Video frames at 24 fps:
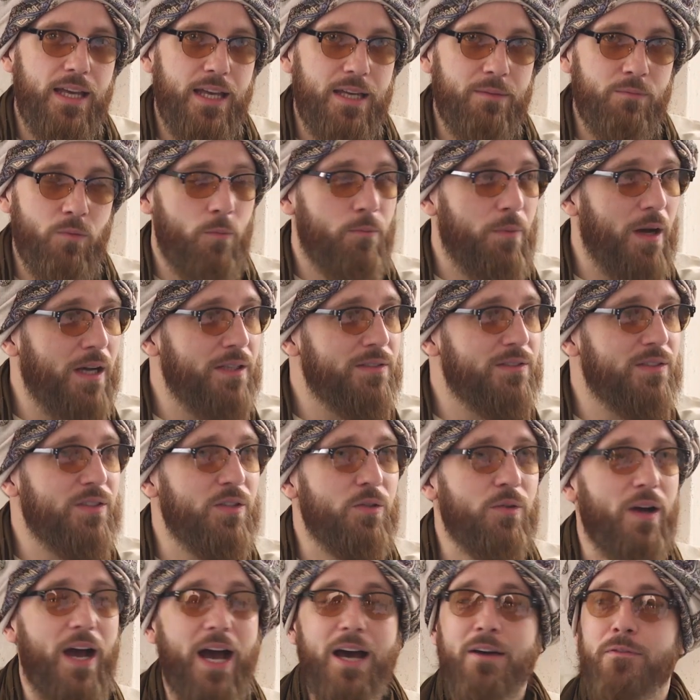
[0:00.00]
In Mombasa
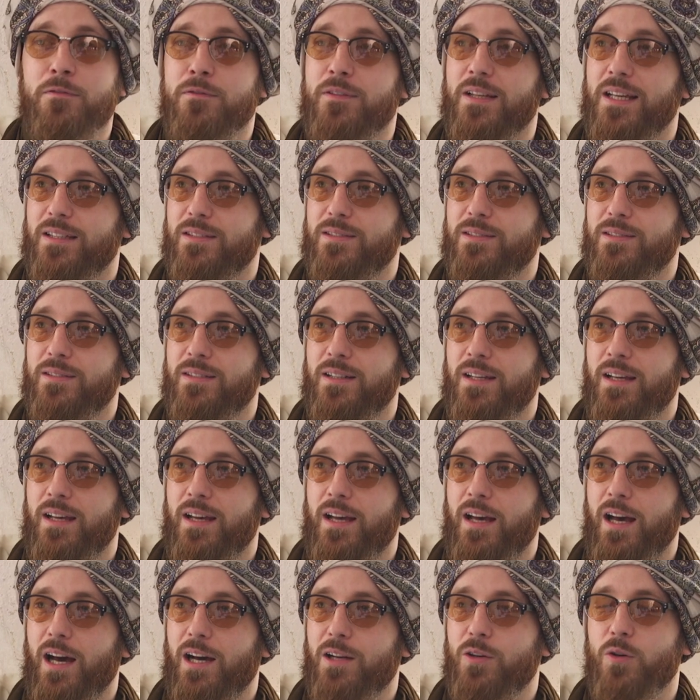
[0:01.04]
you have this,
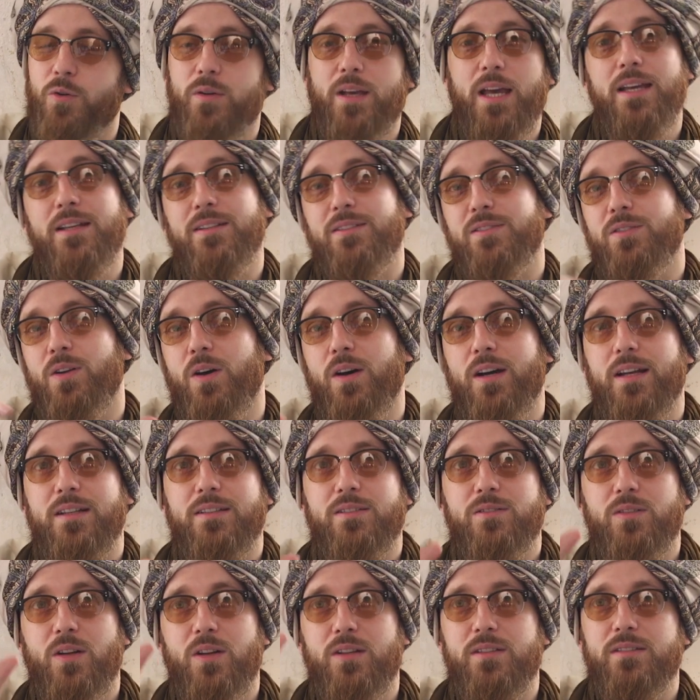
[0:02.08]
and okay, it's
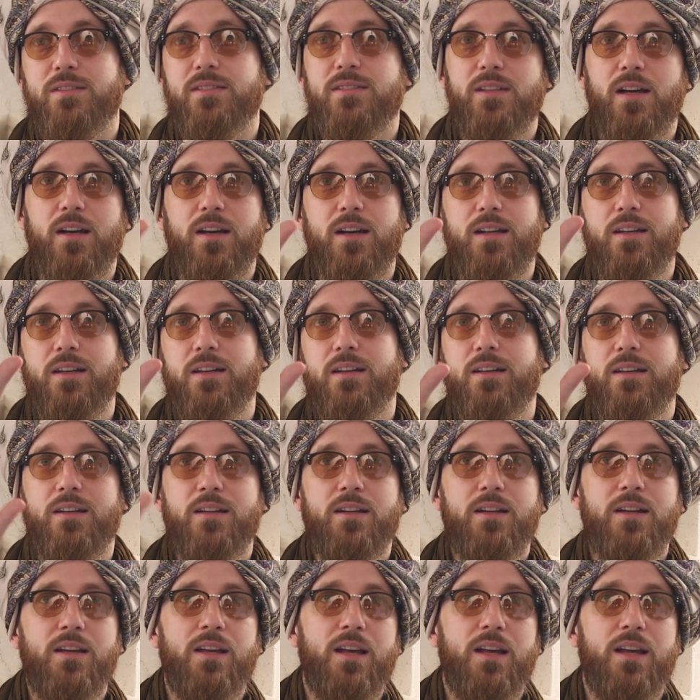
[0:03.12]
not sung and